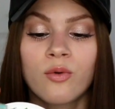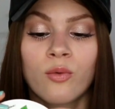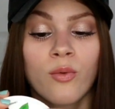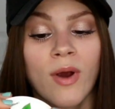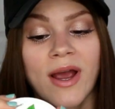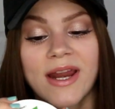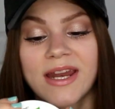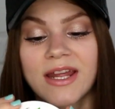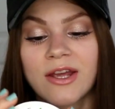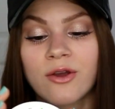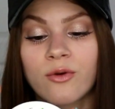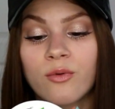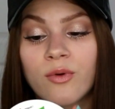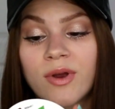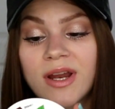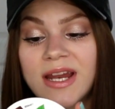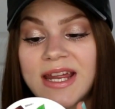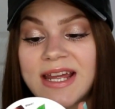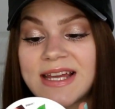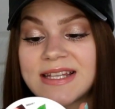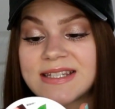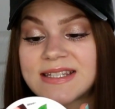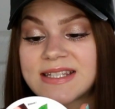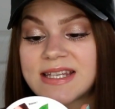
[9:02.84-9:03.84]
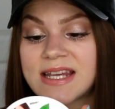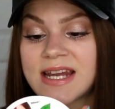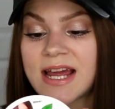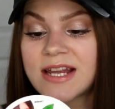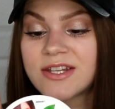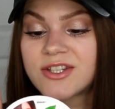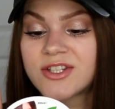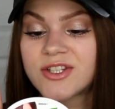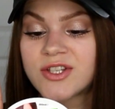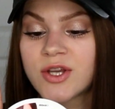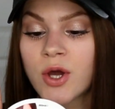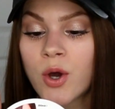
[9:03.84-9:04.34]
great ingredients in
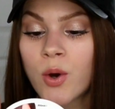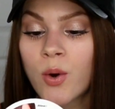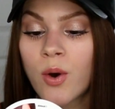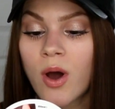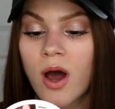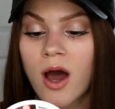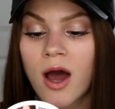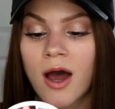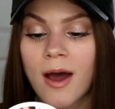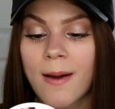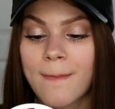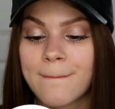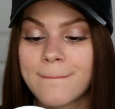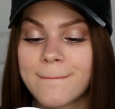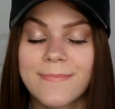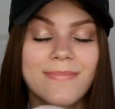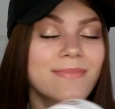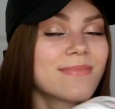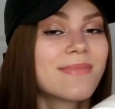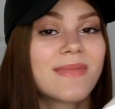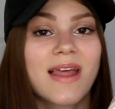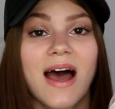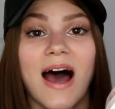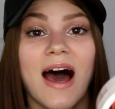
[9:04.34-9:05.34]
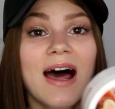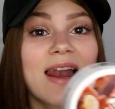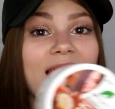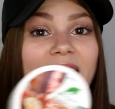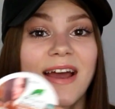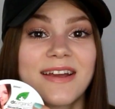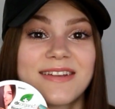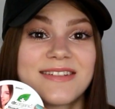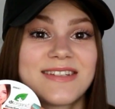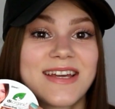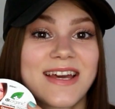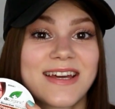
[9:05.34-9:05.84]
it so um,
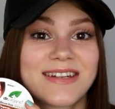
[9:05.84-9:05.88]
I liked